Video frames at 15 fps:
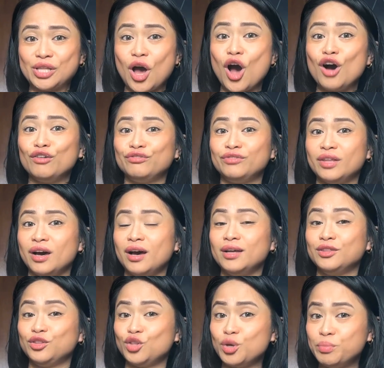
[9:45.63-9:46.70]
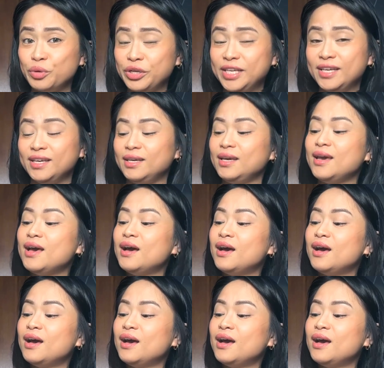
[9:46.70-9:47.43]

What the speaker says: of the DEMELLIER,